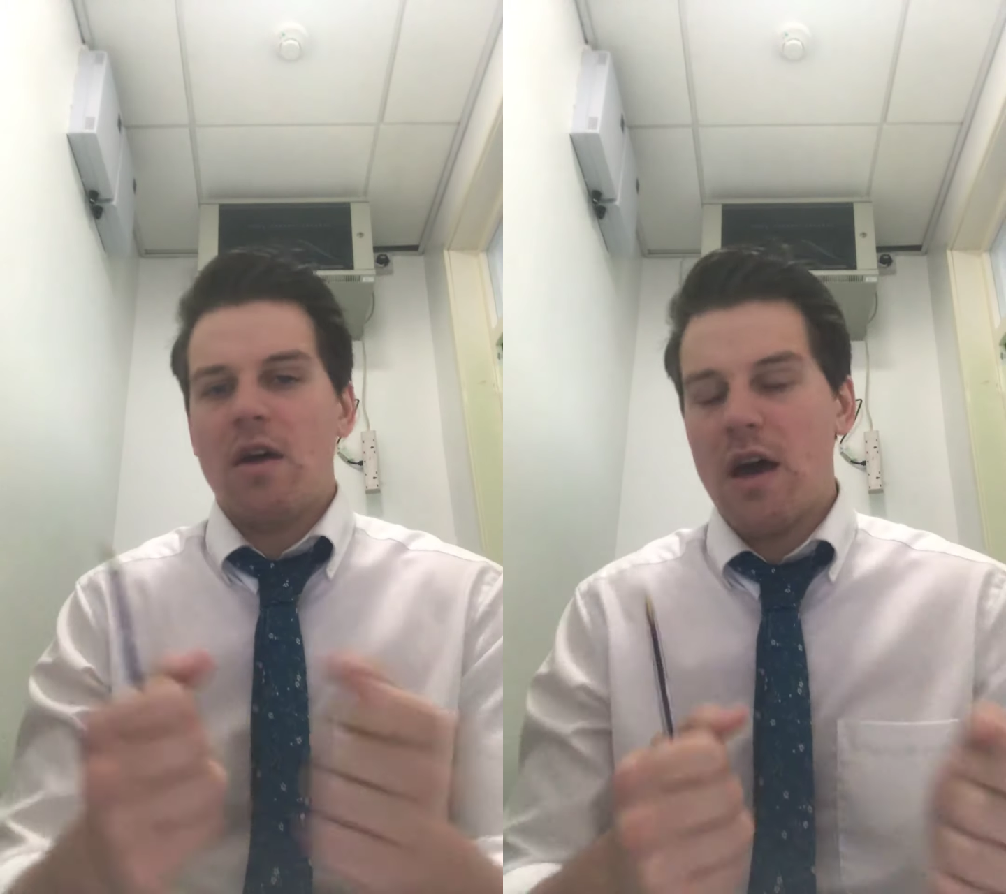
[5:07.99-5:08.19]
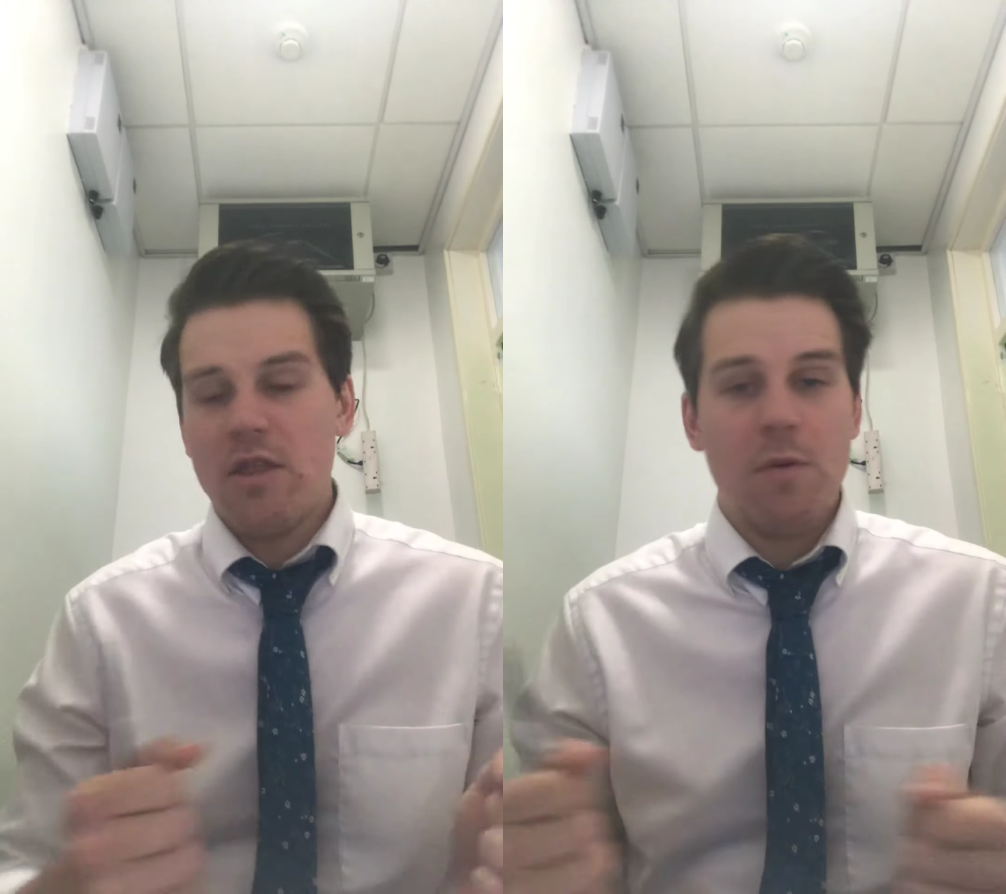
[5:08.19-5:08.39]

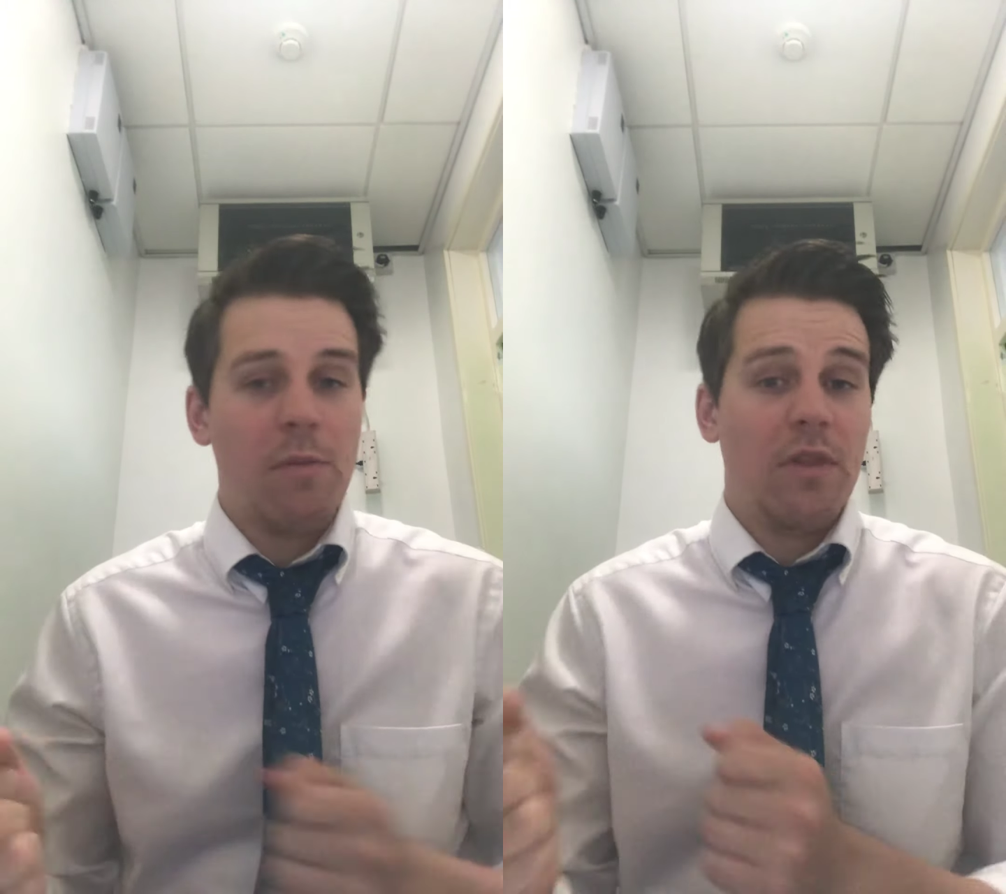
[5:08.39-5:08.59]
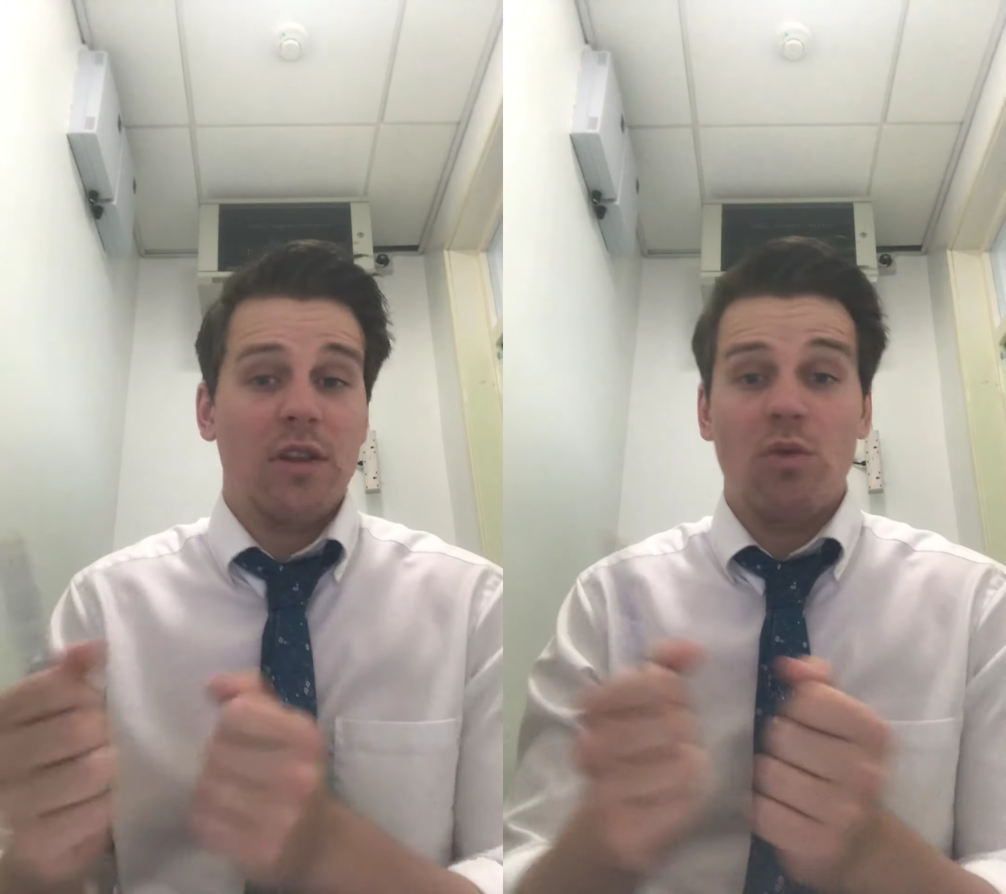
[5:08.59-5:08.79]
other
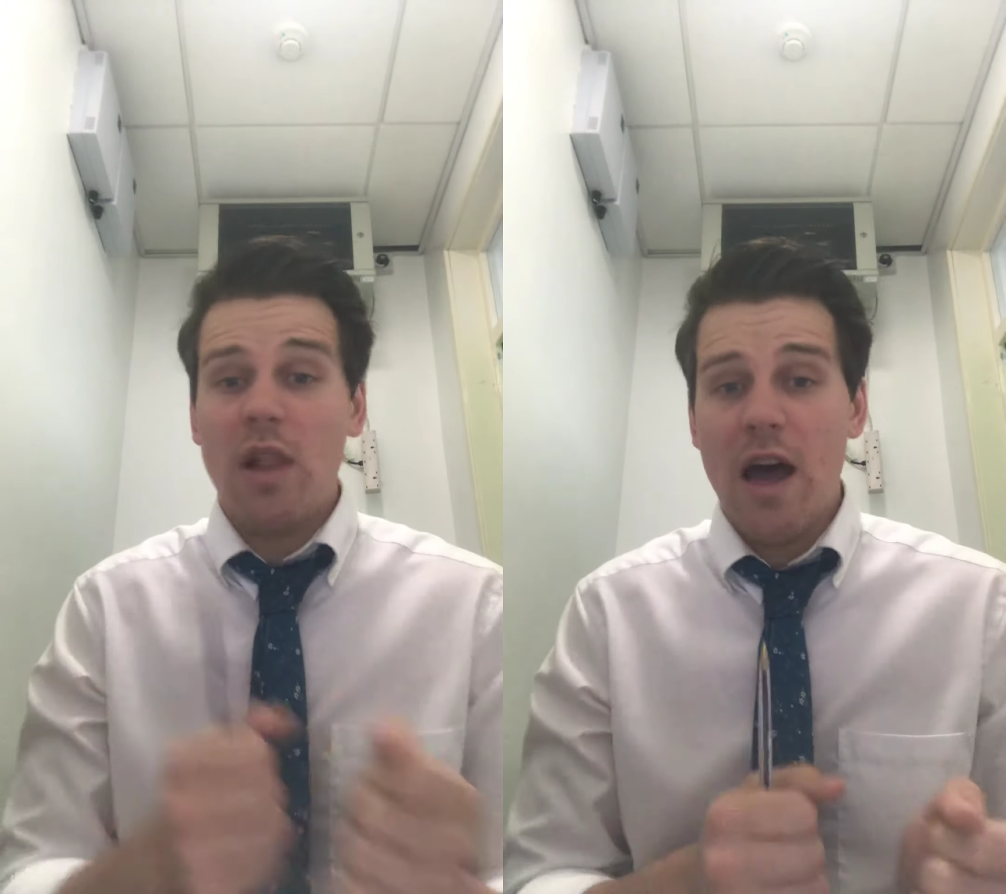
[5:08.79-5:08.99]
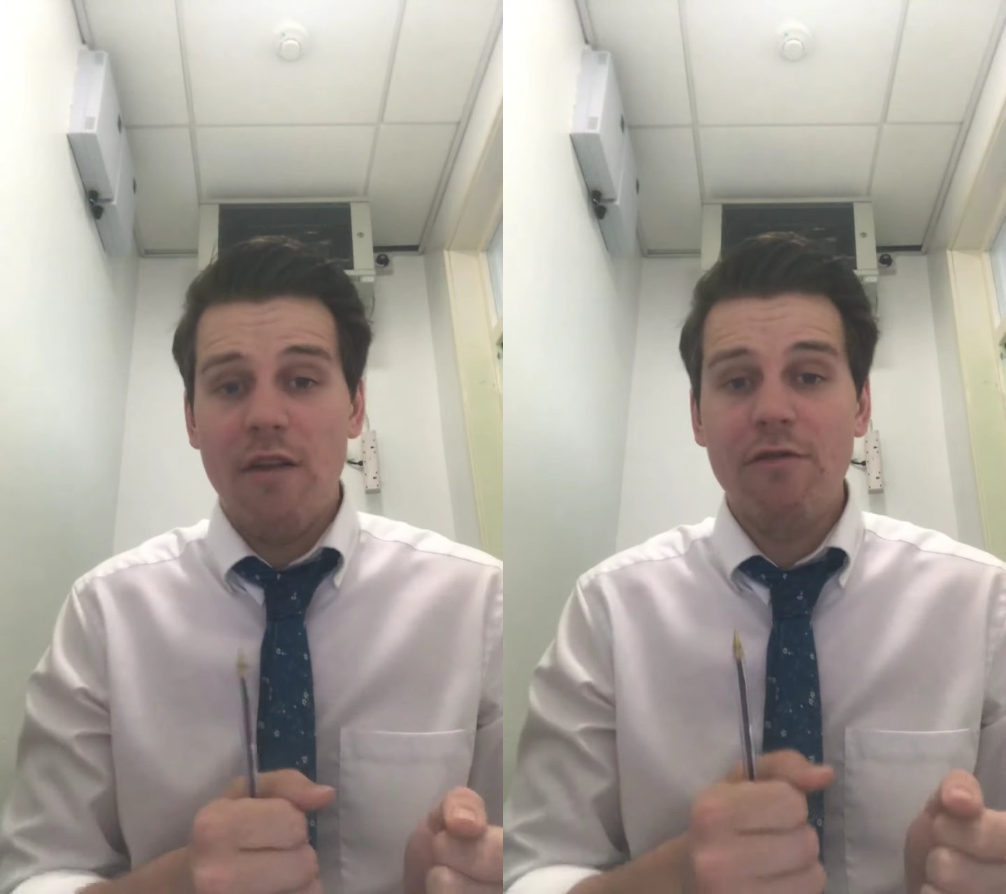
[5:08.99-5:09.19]
people that you
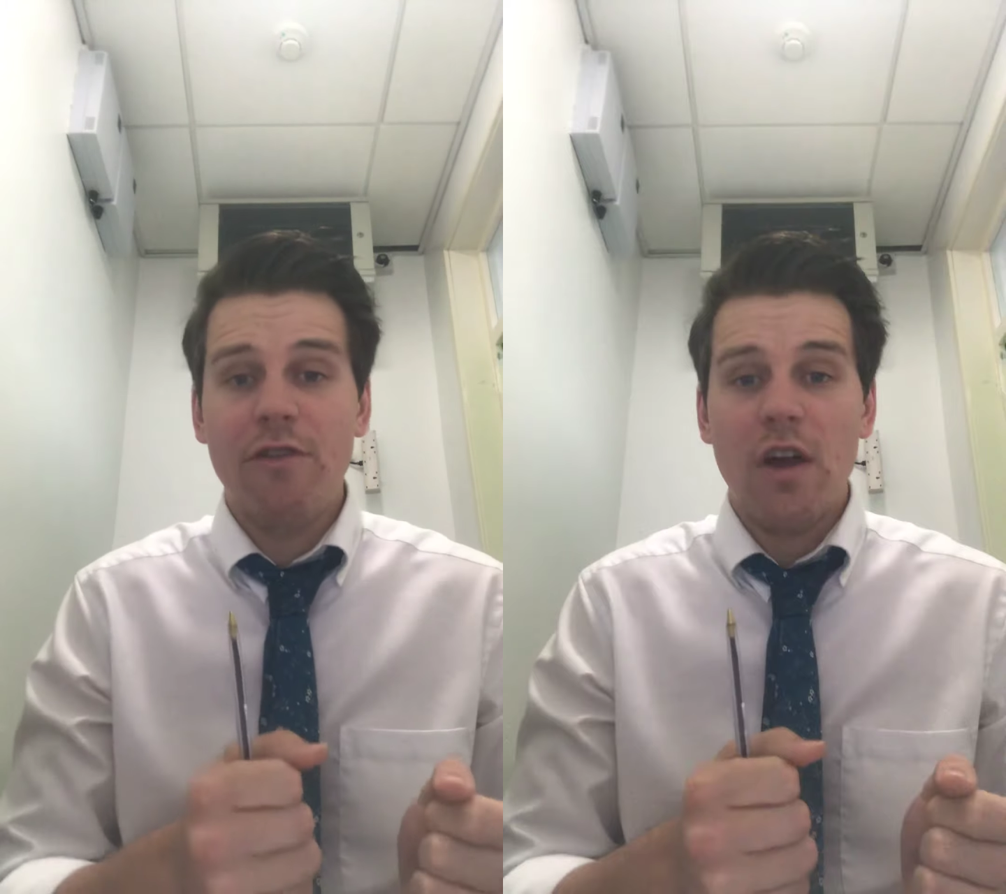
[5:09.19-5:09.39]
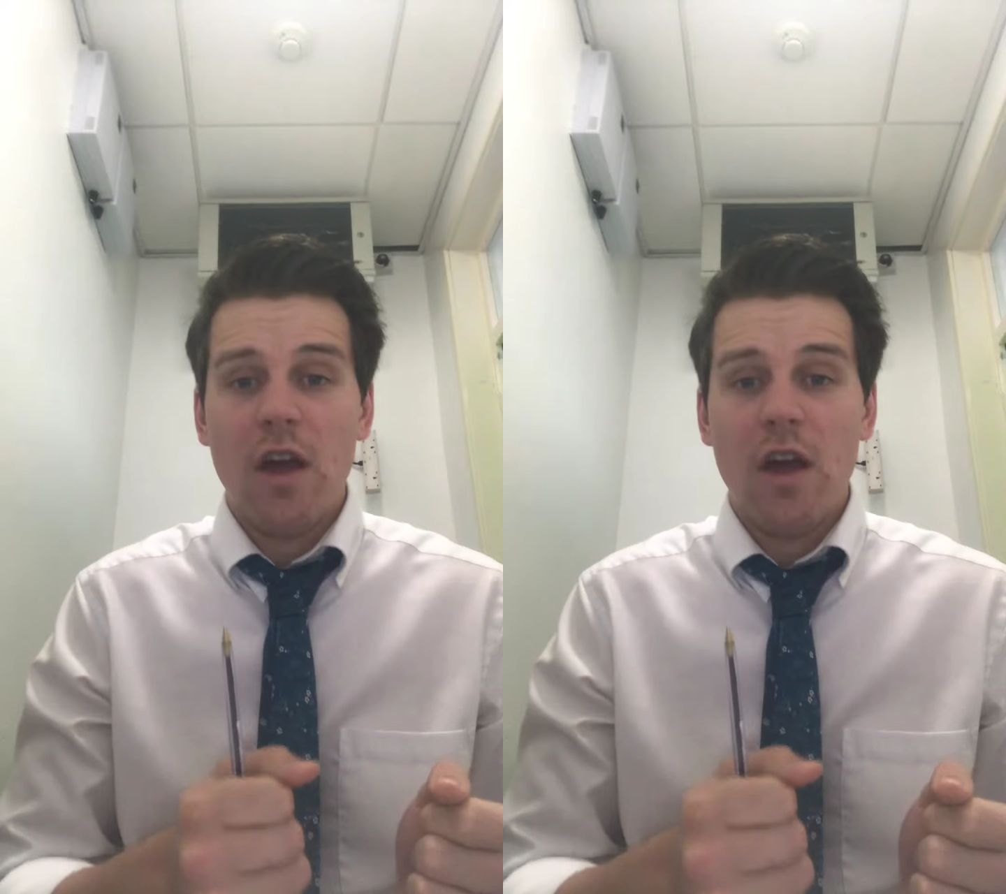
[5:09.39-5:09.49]
love